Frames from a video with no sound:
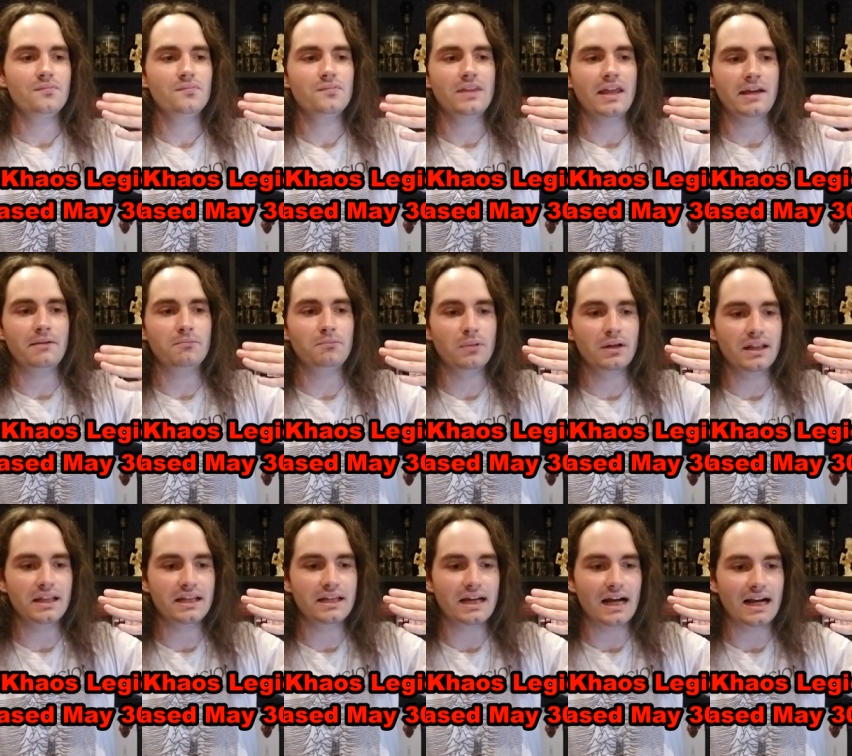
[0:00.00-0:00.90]
they
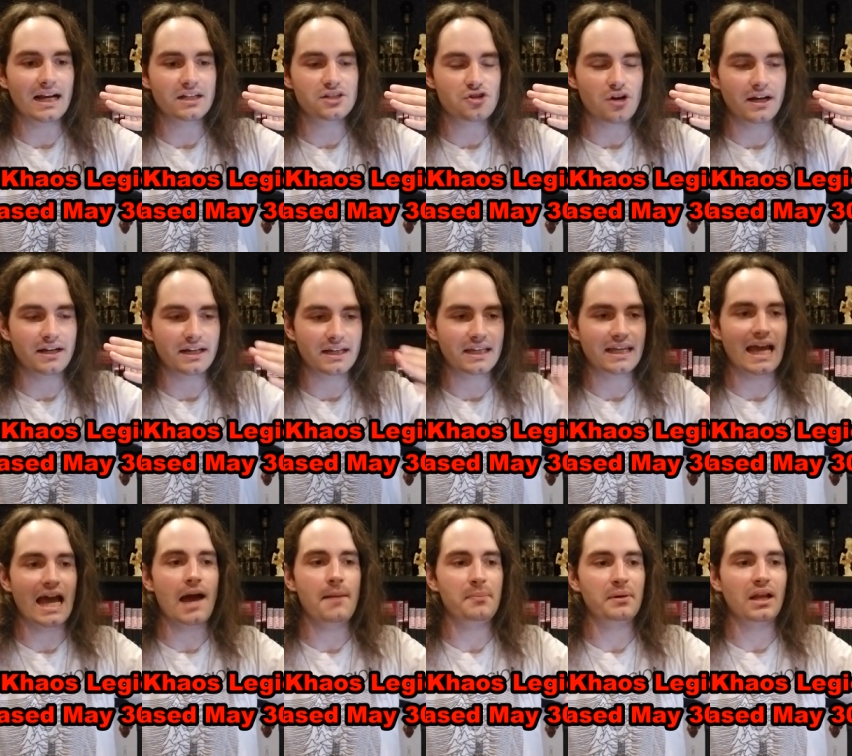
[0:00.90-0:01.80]
really kind of tried to
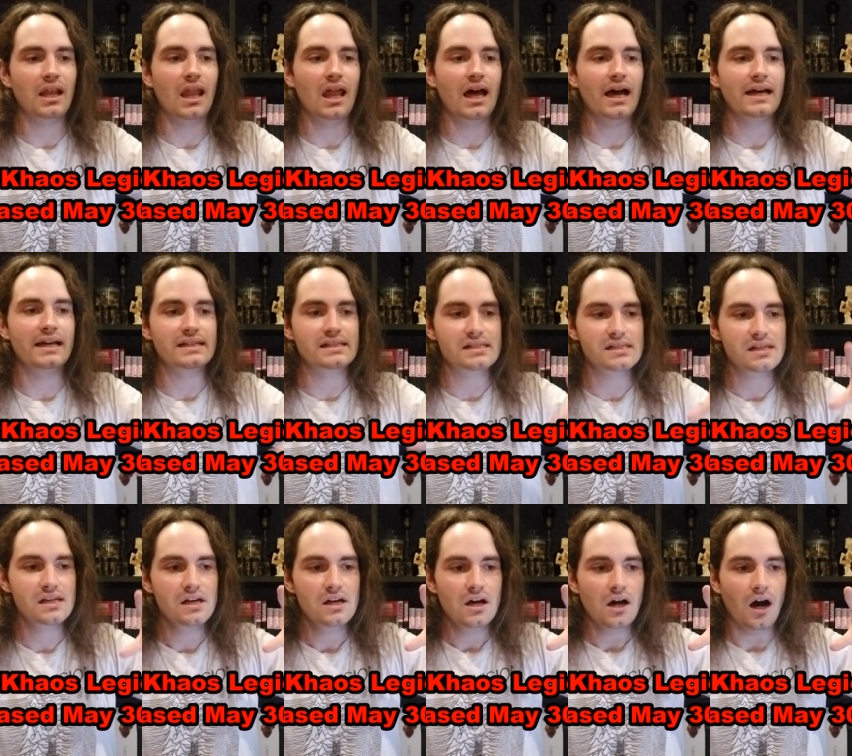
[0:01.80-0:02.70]
capitalize
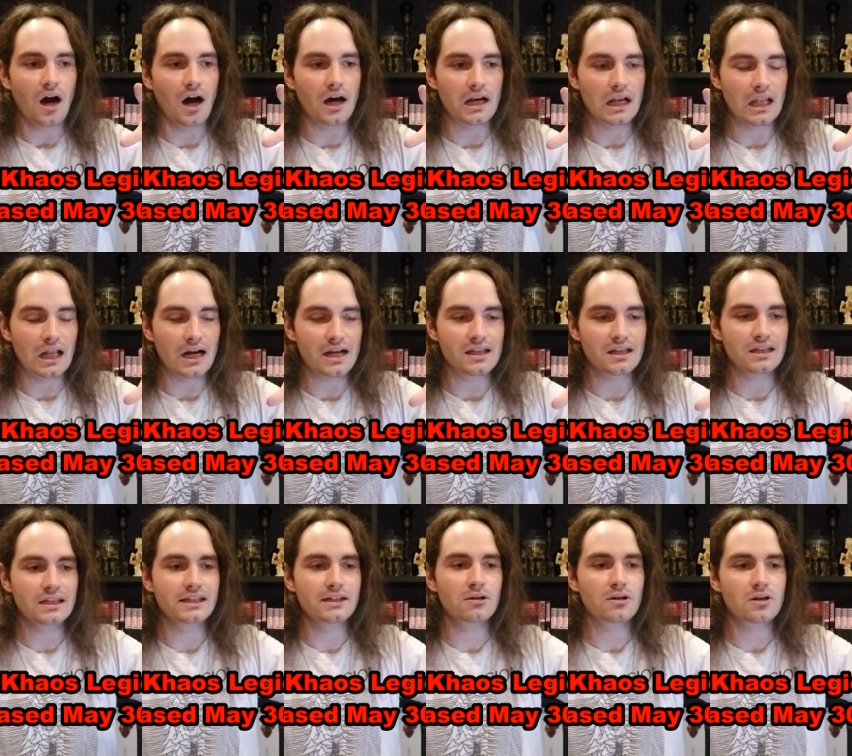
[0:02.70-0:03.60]
on a lot of the
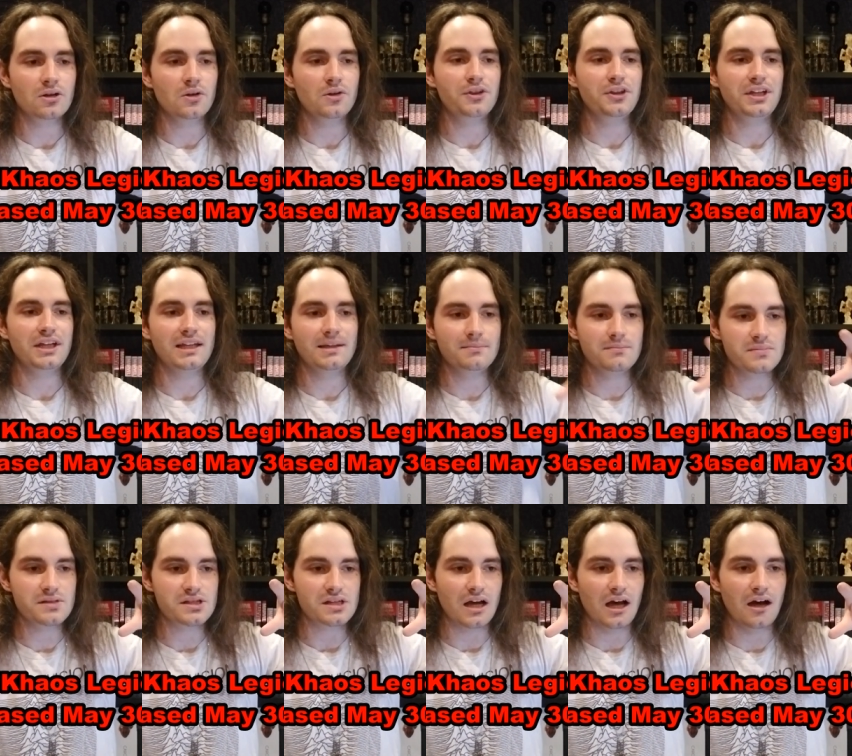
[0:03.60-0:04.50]
lyrical
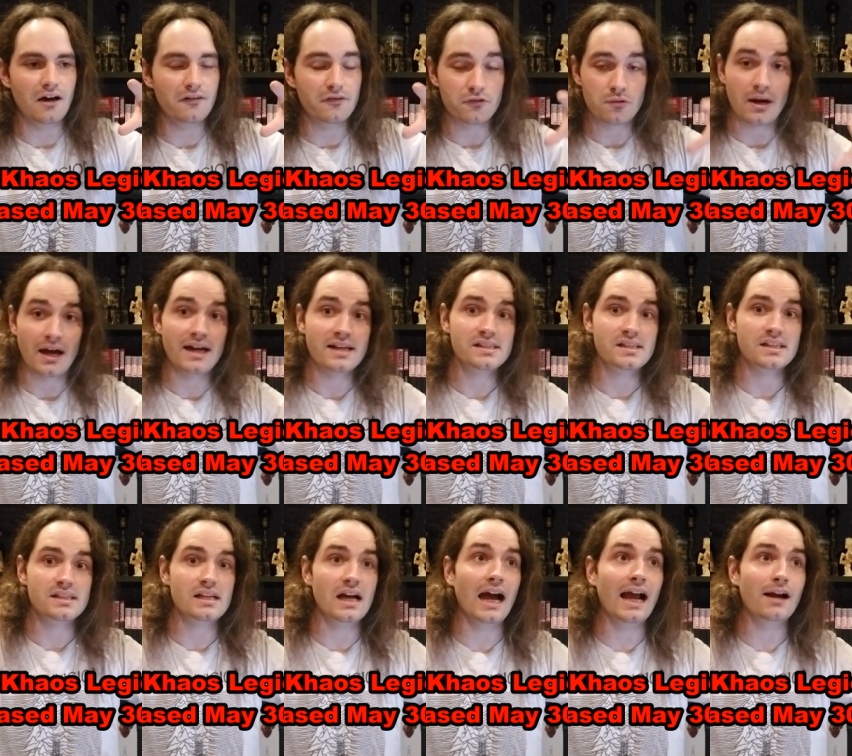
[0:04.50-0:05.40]
themes of Rise of
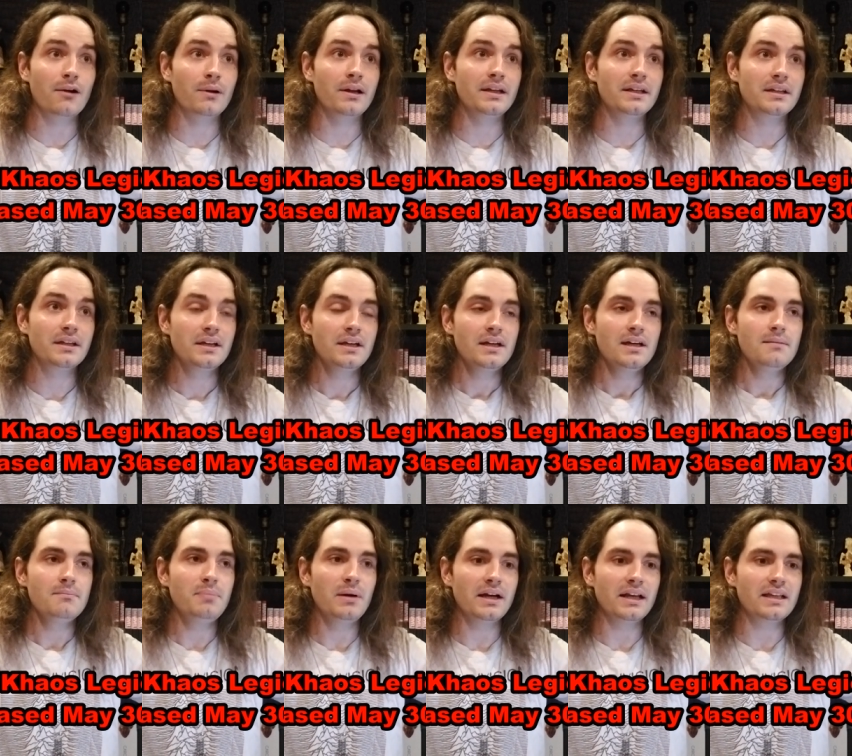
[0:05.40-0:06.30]
the Tyrant,
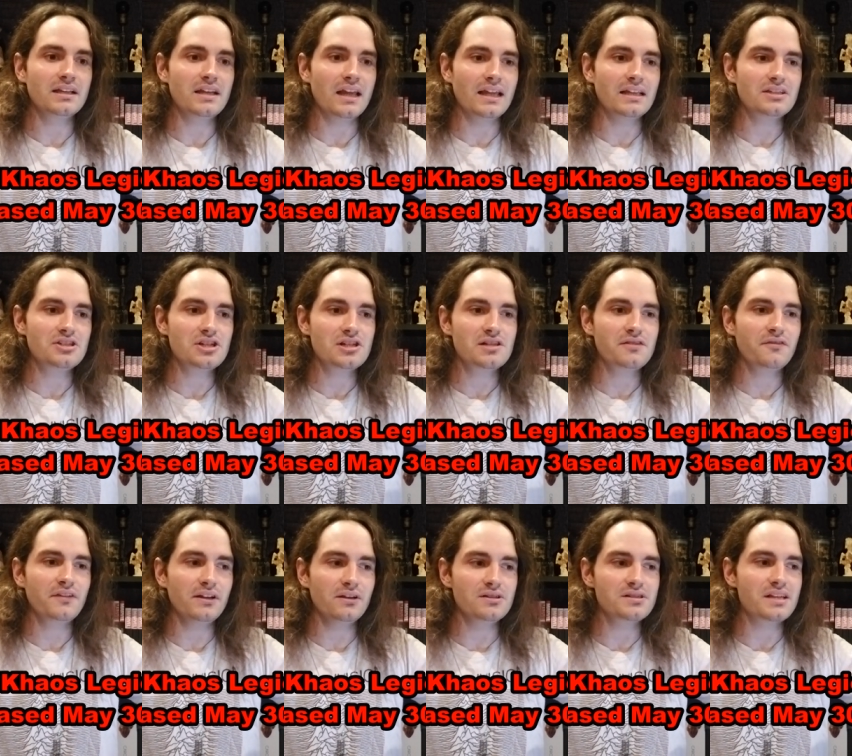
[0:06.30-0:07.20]
but it, it just
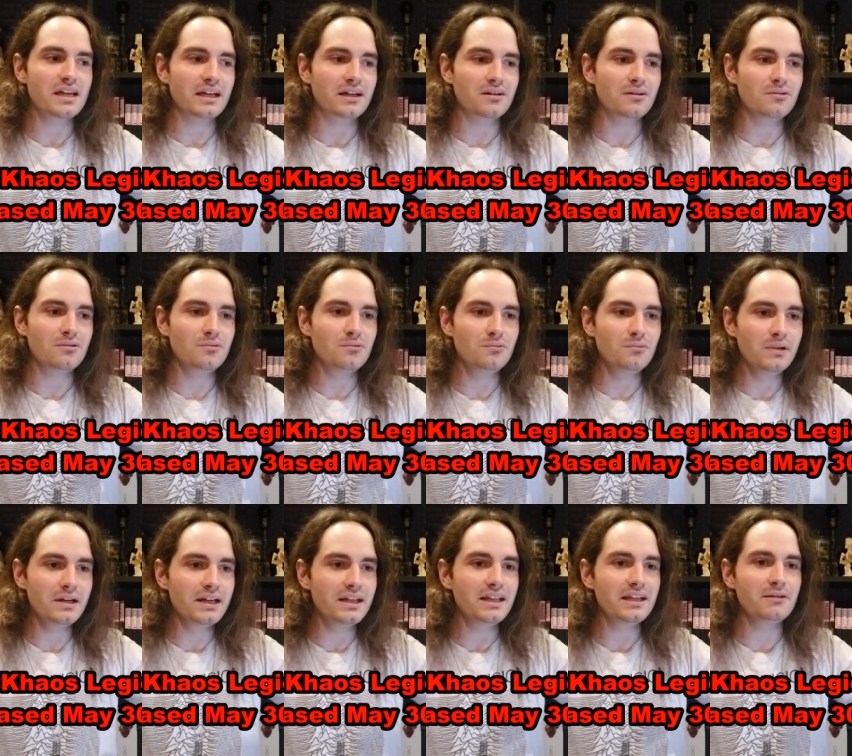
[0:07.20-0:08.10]
feels like
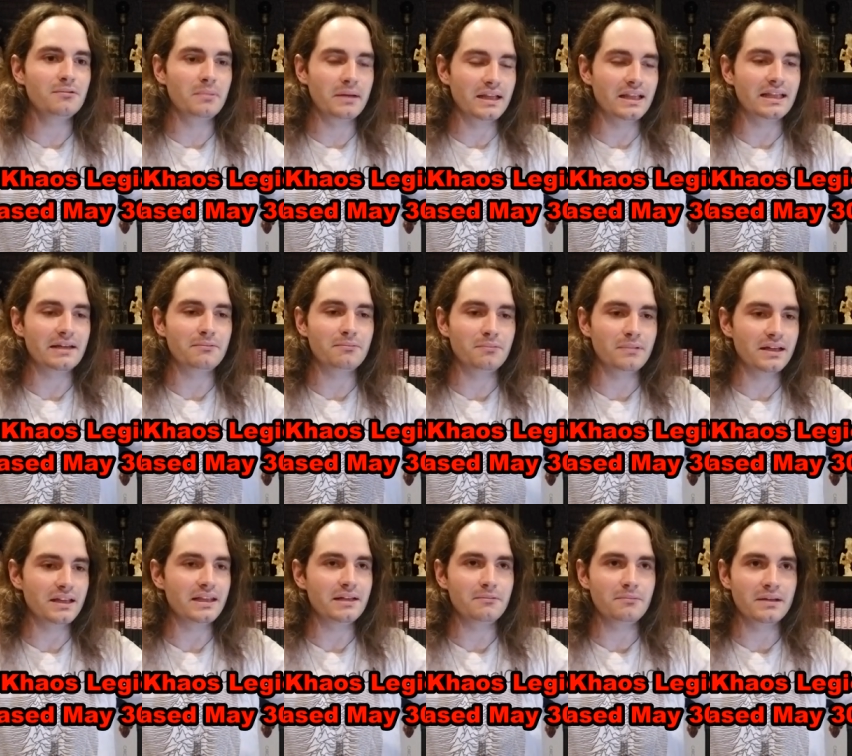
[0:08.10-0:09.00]
really, really,
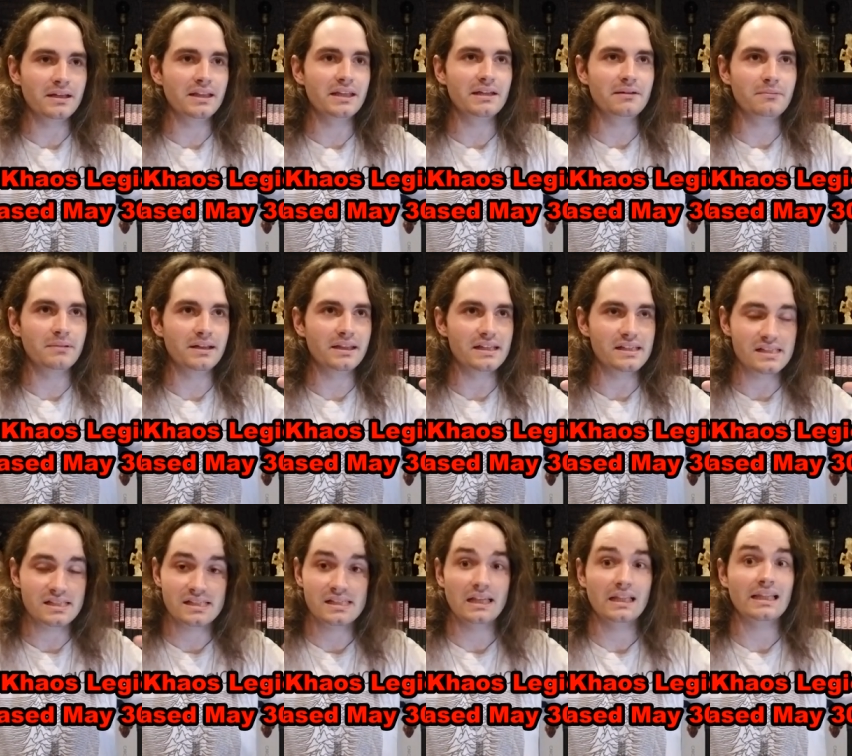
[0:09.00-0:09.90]
really, really, really
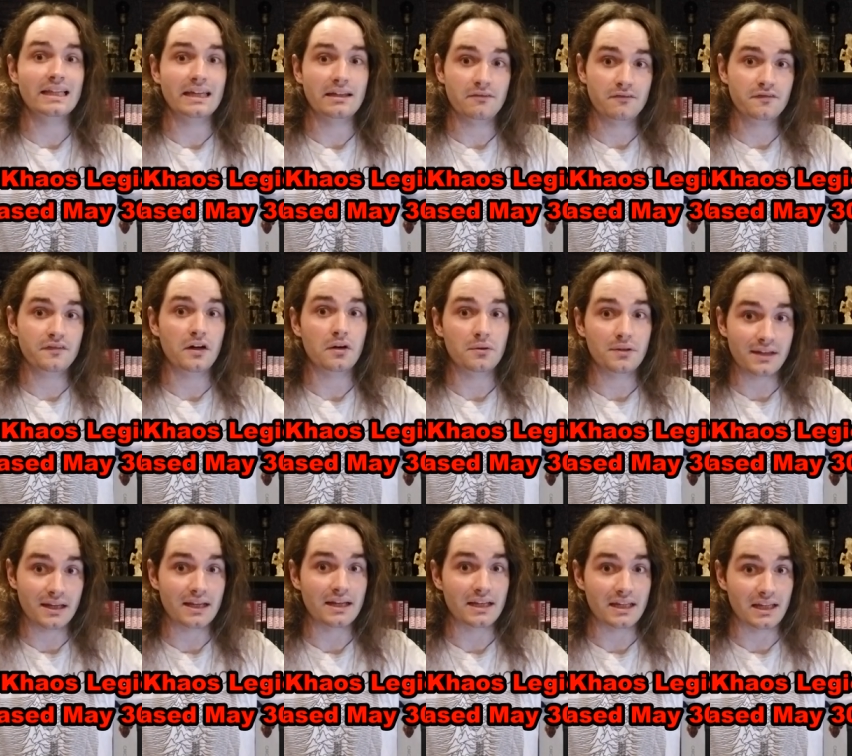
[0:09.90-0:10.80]
silly and phoned
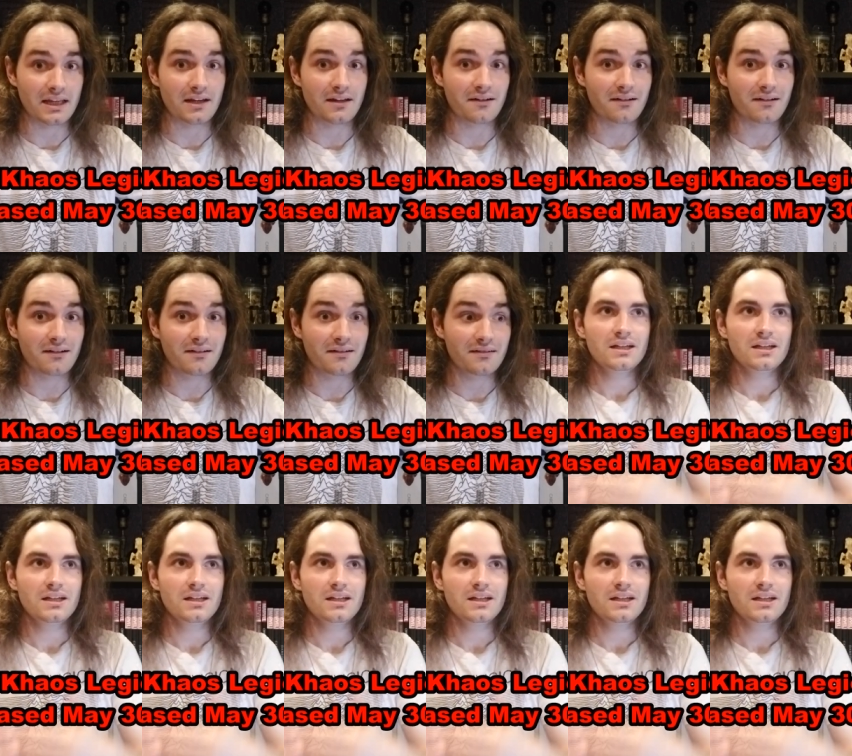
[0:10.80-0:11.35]
in here.